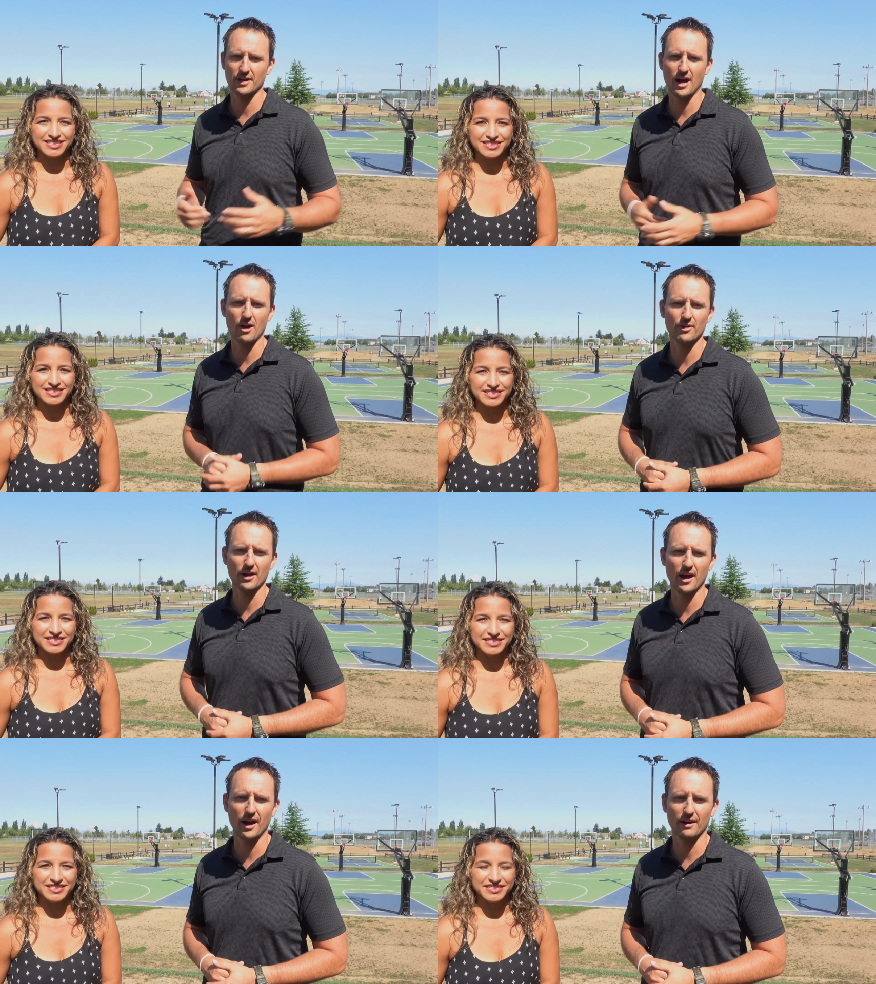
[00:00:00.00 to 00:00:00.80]
Speaker 1: an hour and
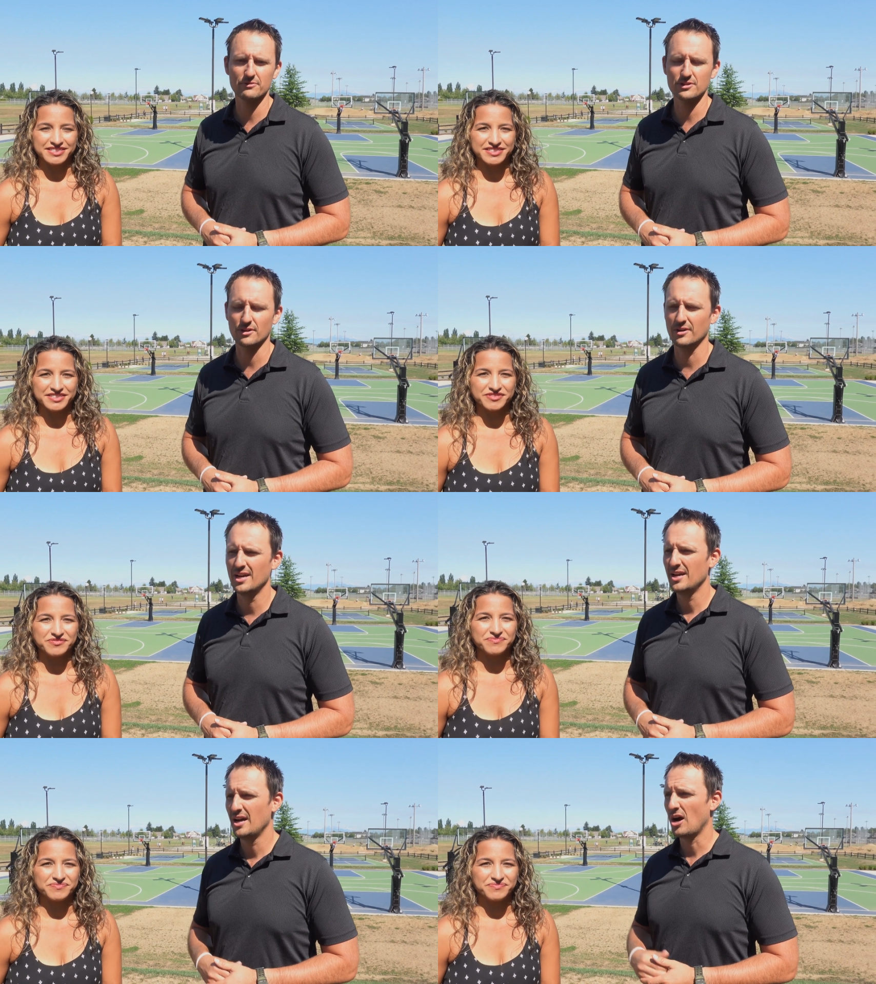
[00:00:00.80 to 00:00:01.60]
a half.
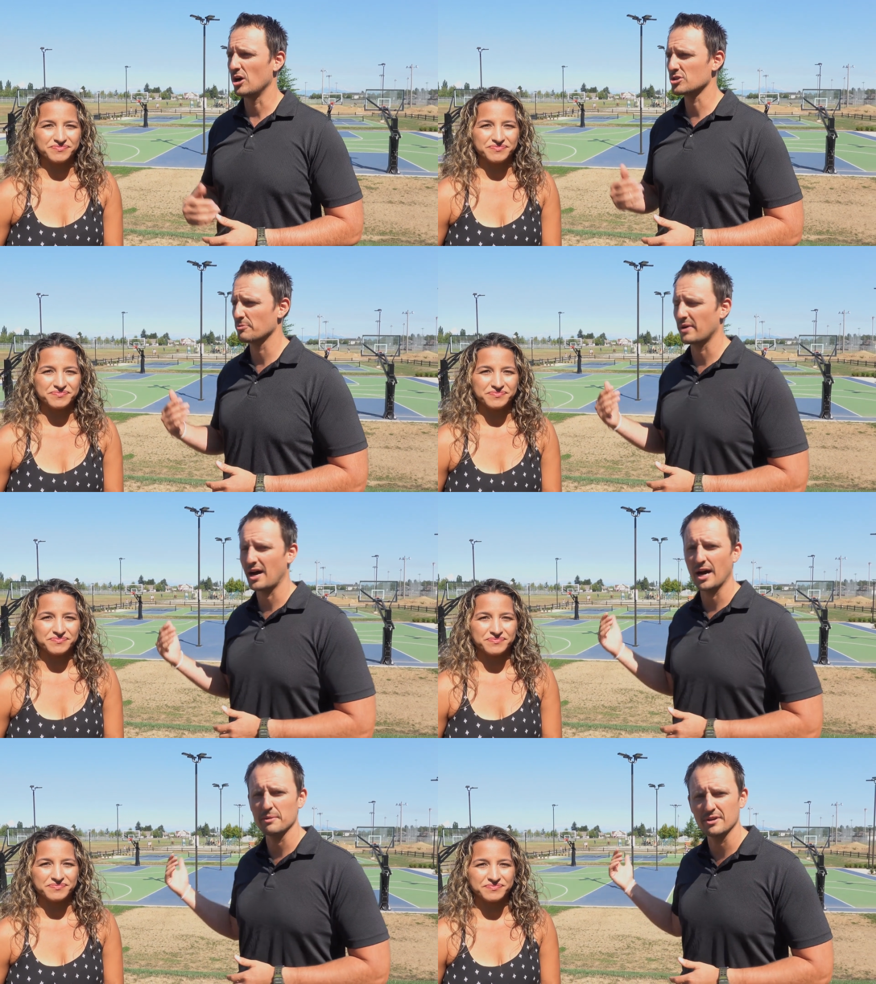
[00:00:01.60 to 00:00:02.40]
So, also
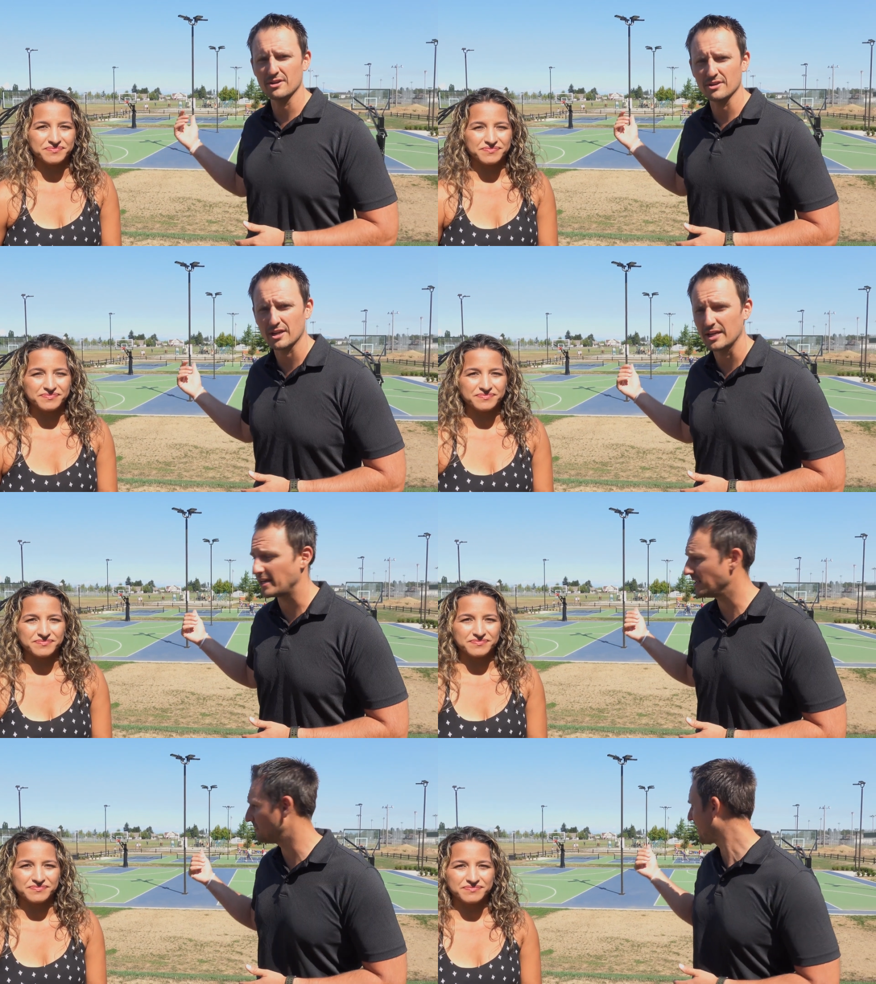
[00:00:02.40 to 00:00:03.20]
behind me are the
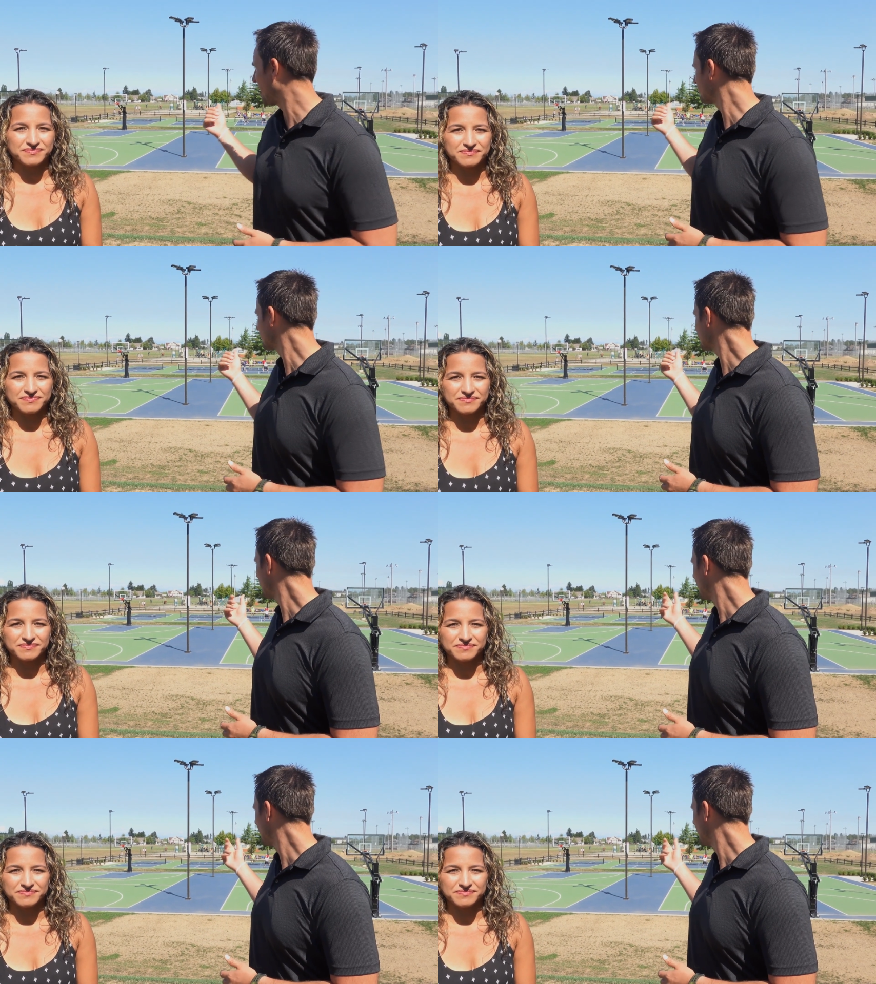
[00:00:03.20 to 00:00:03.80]
Canadian mountains.